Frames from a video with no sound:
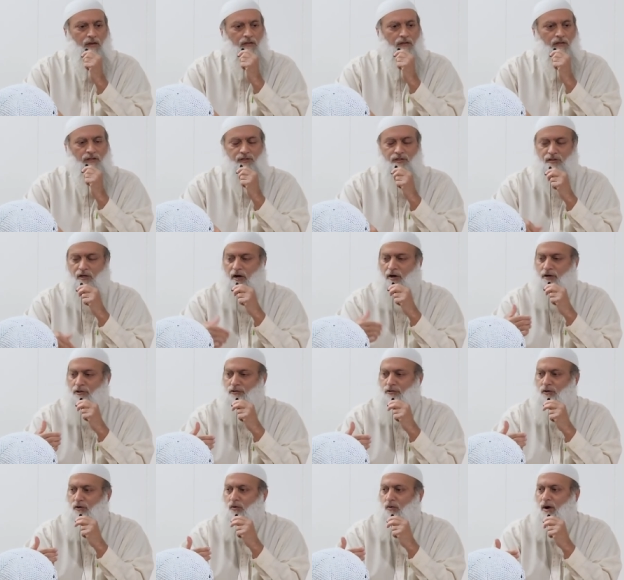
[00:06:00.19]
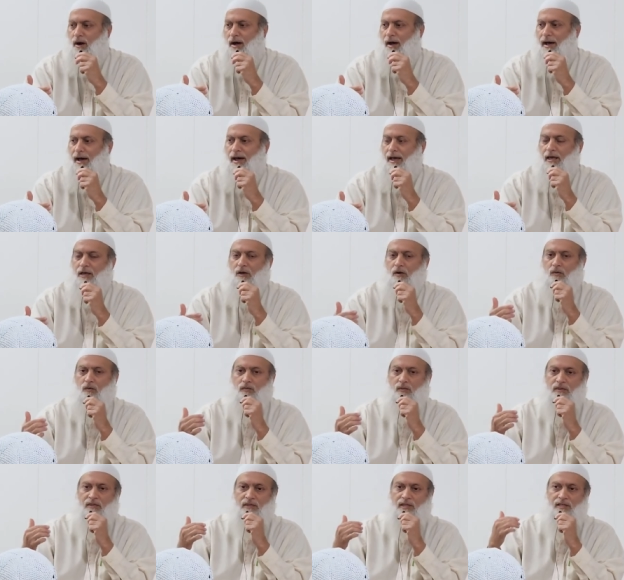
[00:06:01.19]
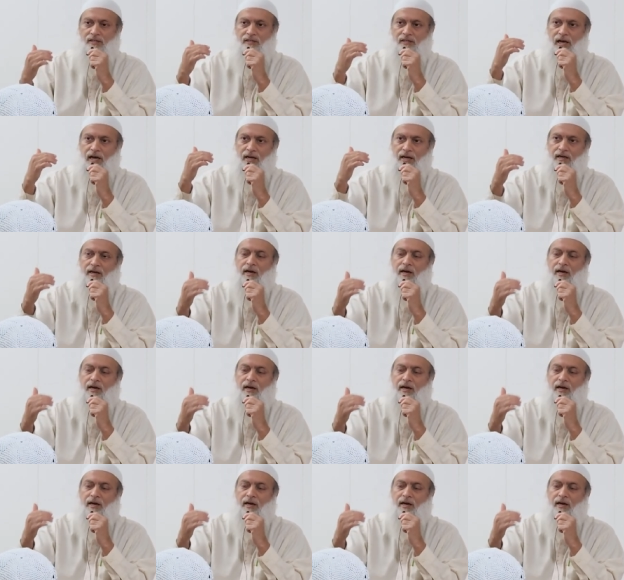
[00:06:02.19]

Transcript: This is also why when Dajjal